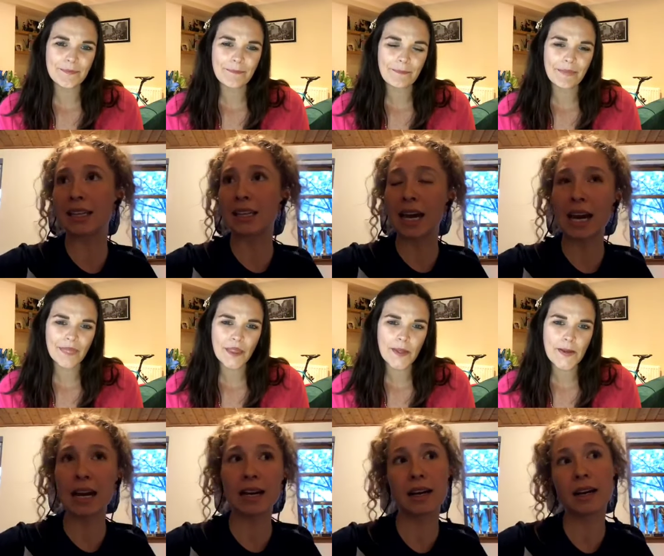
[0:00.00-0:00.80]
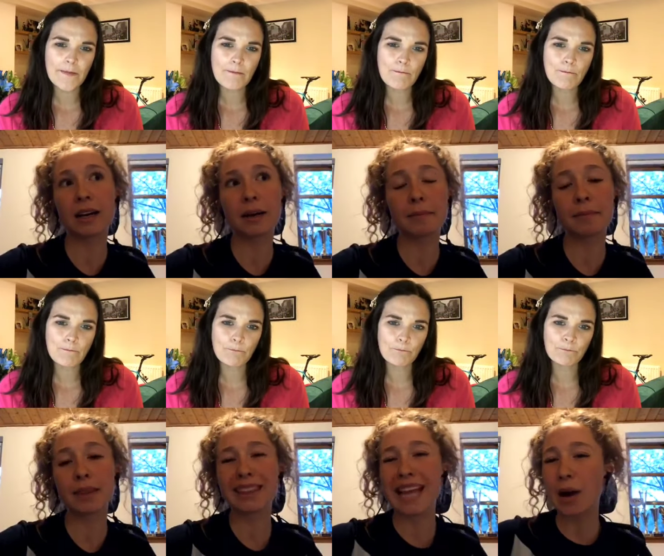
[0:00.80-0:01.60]
Speaker 1: yeah,
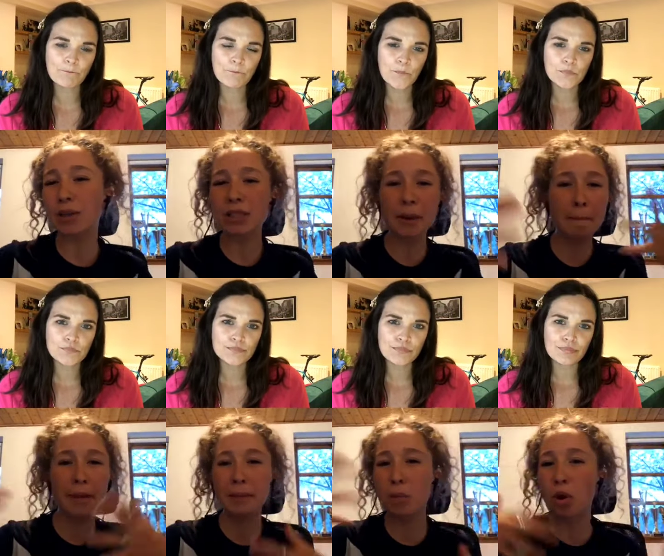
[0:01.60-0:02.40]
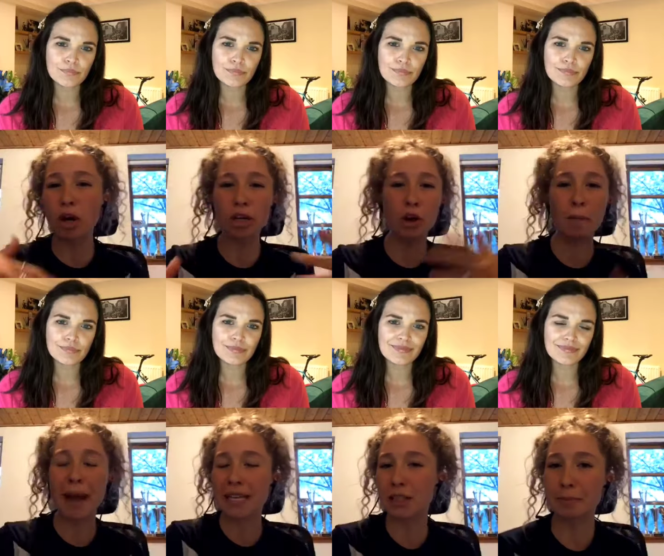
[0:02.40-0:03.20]
now it's a bit more, you know,
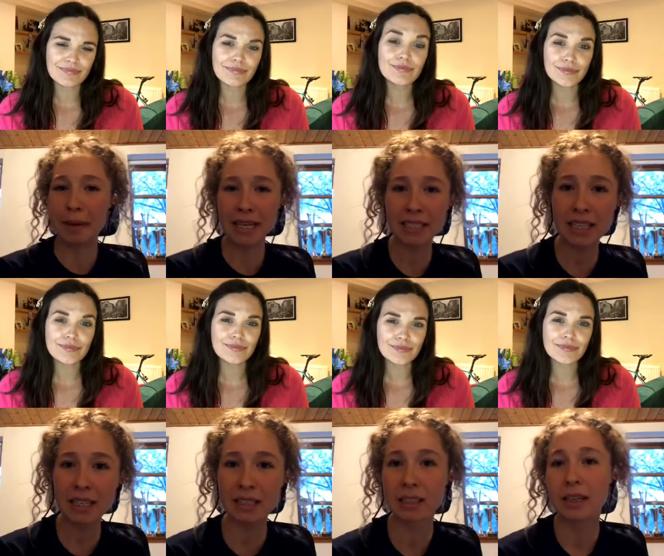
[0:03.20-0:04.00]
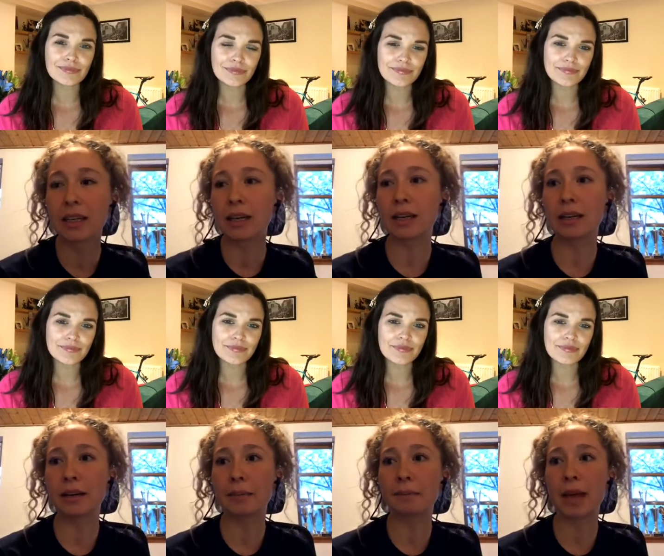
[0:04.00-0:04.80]
back to basics.
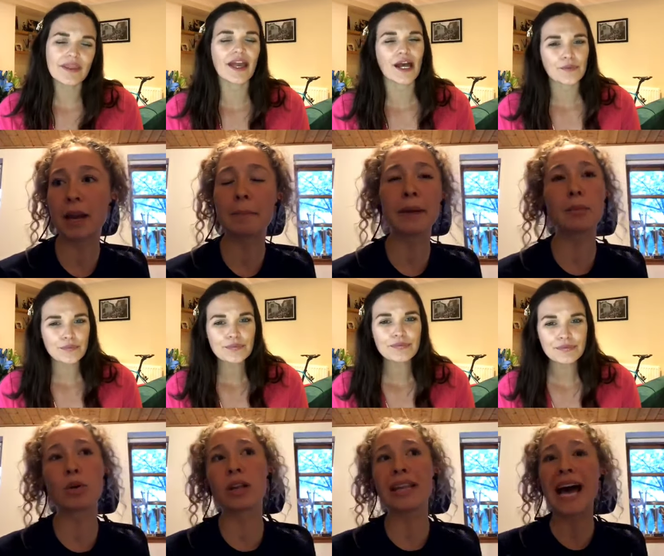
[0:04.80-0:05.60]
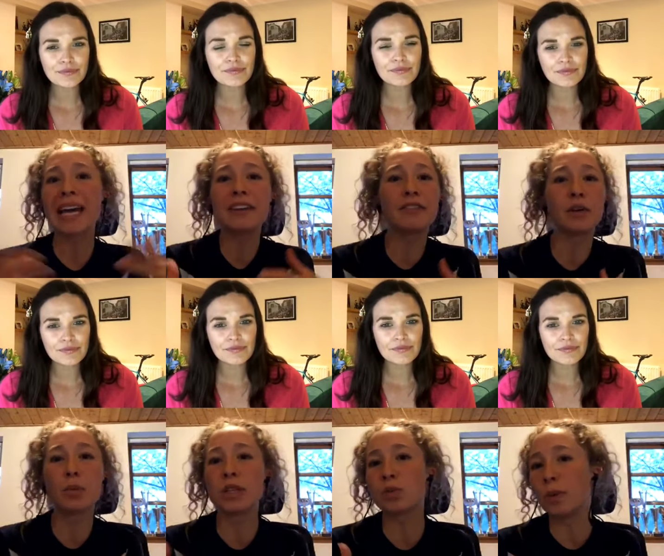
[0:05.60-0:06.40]
And a bit more like if it
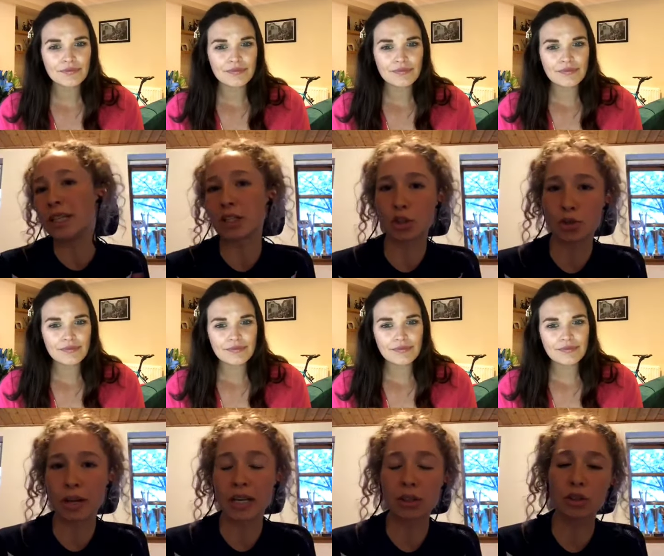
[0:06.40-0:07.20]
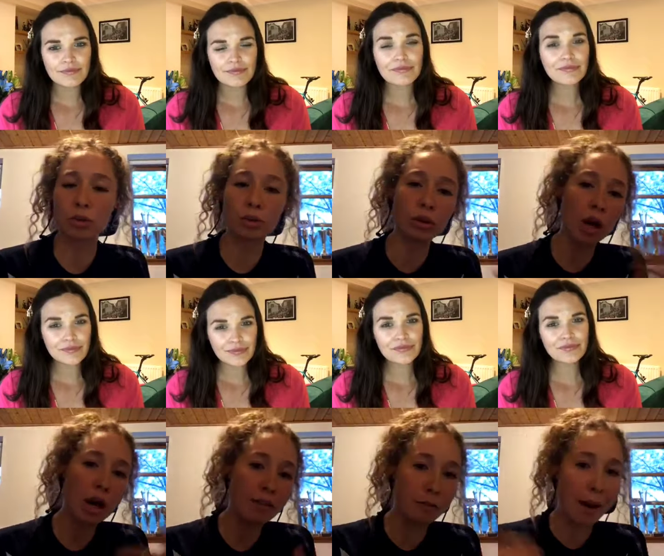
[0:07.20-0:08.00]
was winter training. So a lot
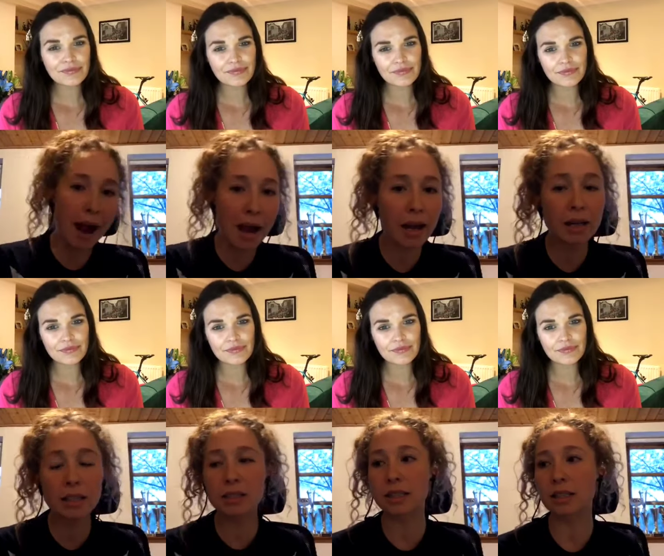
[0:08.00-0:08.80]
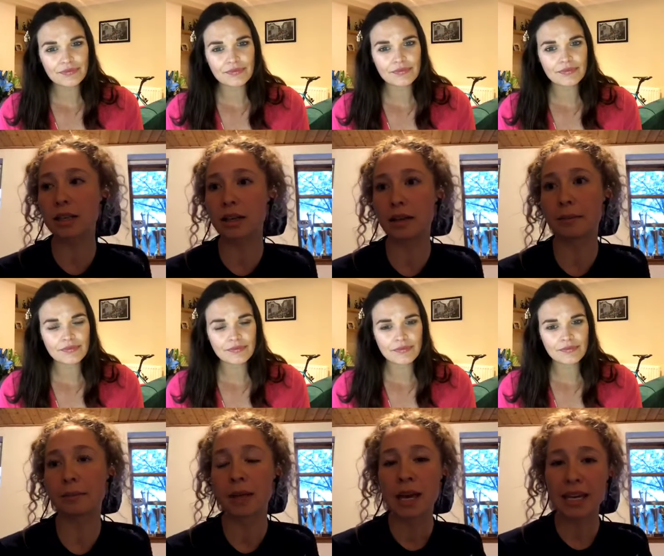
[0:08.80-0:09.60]
of miles and
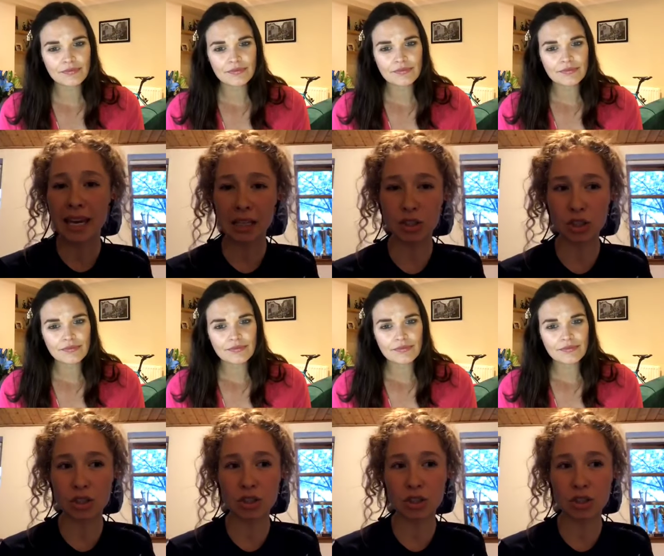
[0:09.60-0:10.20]
yeah, just